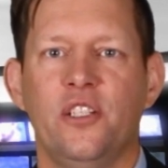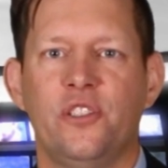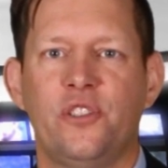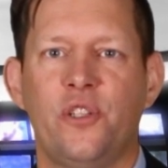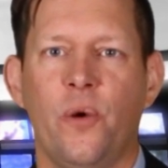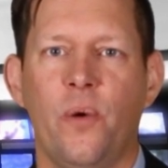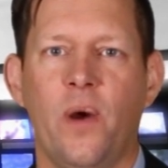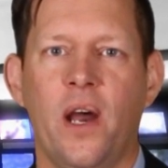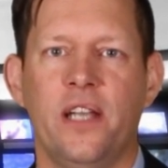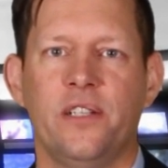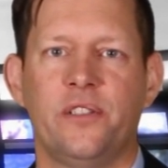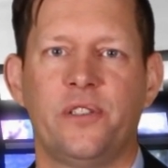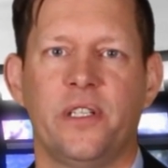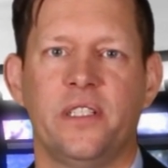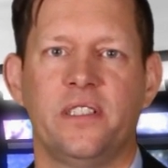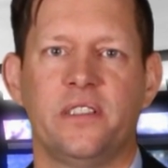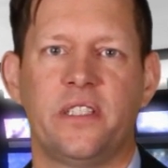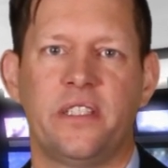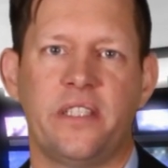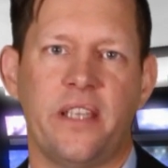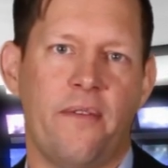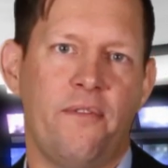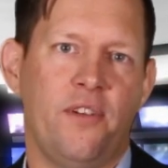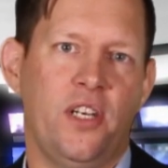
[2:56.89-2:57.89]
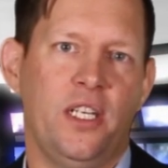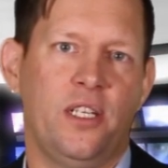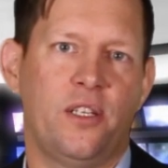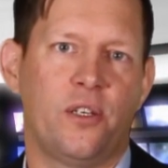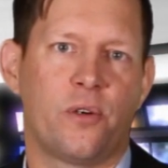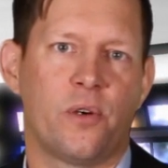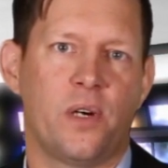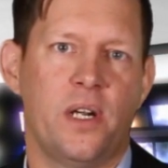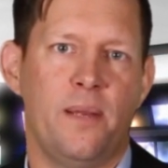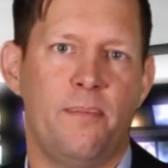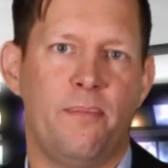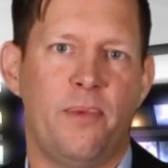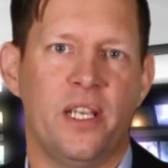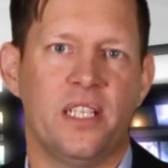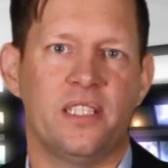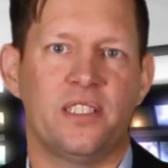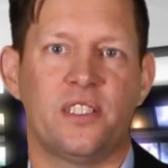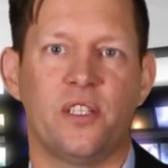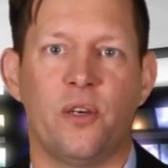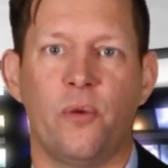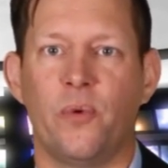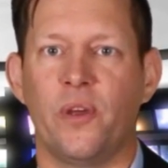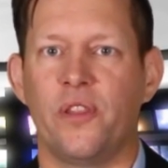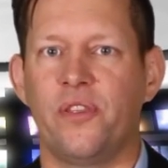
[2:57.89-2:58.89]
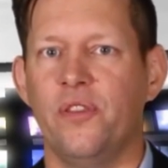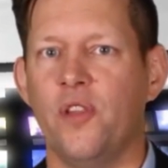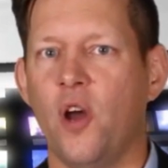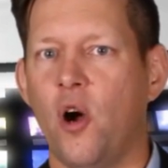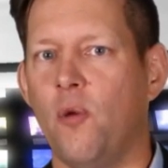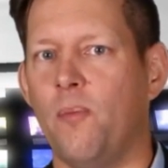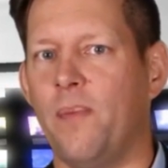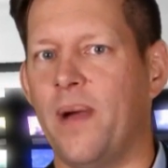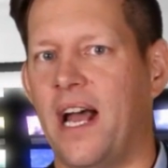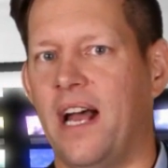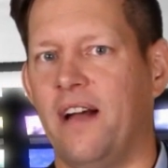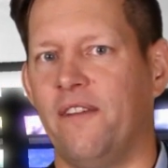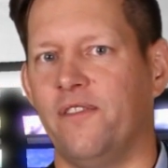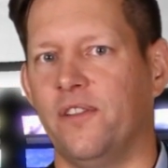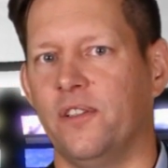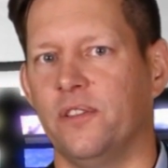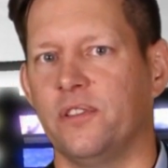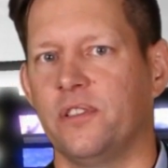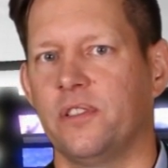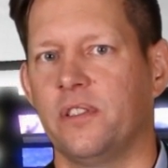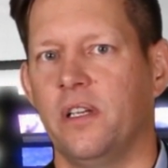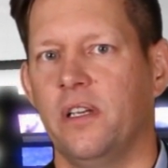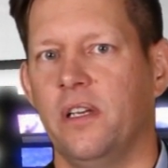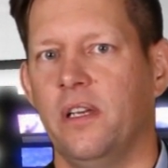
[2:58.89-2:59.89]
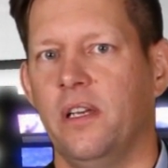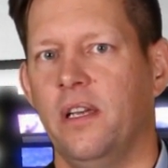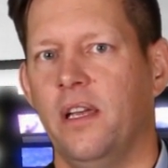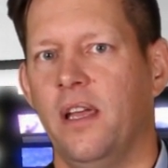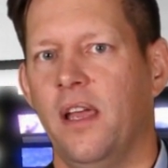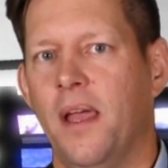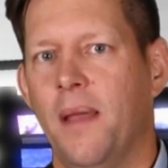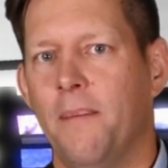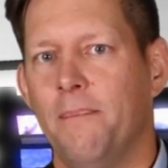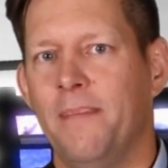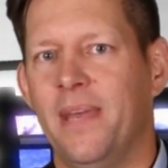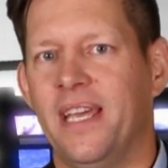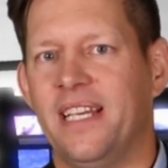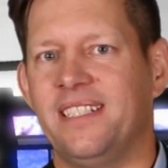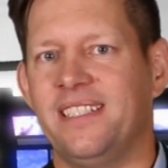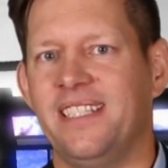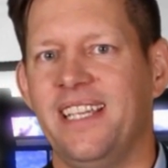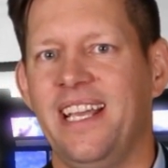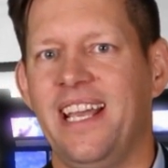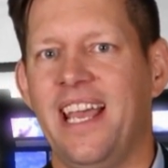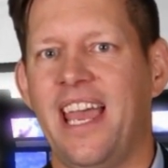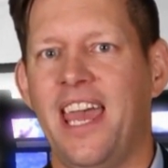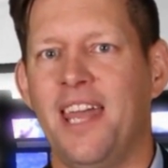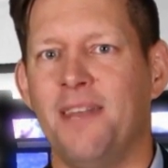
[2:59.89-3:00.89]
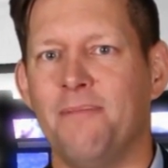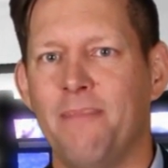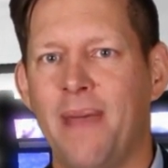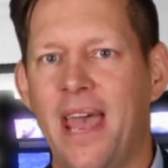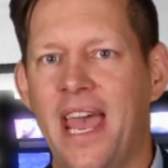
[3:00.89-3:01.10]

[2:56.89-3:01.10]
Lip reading: 270-degree pista with no baffles. Mixing and